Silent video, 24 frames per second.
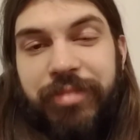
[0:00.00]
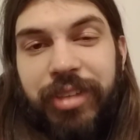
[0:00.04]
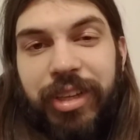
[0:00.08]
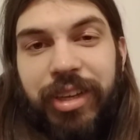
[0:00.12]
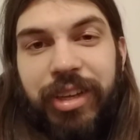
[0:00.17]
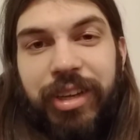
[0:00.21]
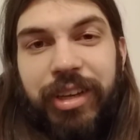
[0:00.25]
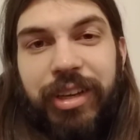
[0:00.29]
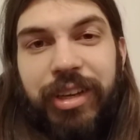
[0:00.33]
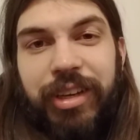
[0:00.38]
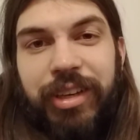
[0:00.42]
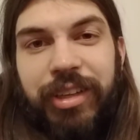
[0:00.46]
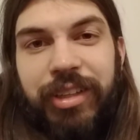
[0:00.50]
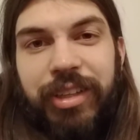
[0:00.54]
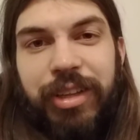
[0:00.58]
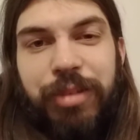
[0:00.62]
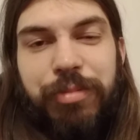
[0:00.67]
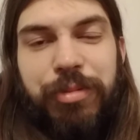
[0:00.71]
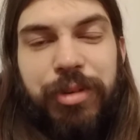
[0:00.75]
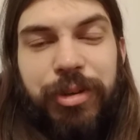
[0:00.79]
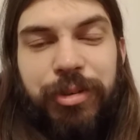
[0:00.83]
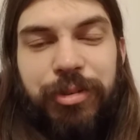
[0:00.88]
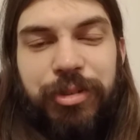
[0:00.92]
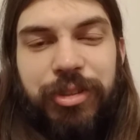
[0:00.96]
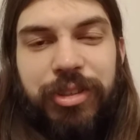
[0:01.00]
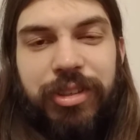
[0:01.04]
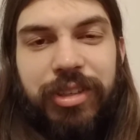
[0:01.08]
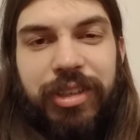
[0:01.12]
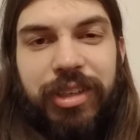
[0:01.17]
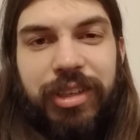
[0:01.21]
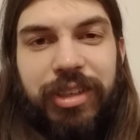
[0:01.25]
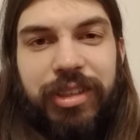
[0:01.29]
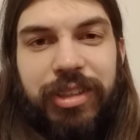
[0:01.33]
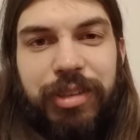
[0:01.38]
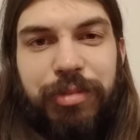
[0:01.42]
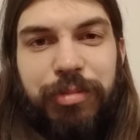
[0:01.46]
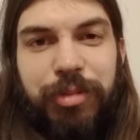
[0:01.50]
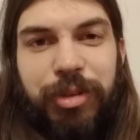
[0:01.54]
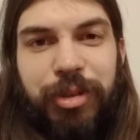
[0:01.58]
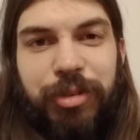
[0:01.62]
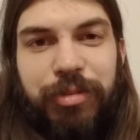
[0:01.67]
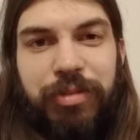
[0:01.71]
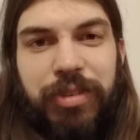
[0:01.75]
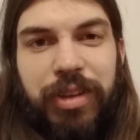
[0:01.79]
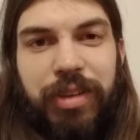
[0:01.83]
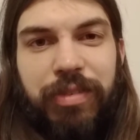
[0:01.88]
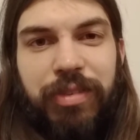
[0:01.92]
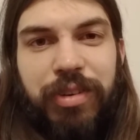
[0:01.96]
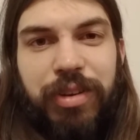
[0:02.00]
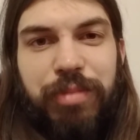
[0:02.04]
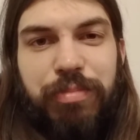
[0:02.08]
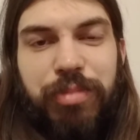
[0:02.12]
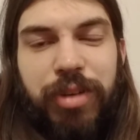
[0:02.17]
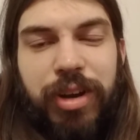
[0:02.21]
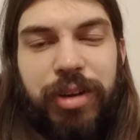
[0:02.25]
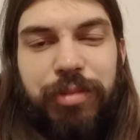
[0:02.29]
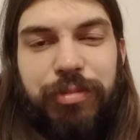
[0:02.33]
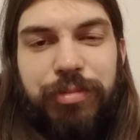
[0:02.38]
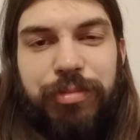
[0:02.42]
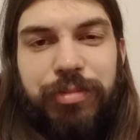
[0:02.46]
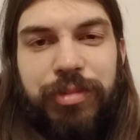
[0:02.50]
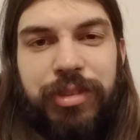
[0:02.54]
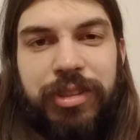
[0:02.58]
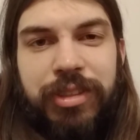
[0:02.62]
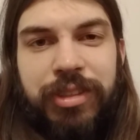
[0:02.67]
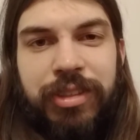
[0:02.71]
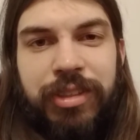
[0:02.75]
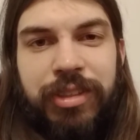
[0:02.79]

and let me know what you think. Let me know if you have any problems.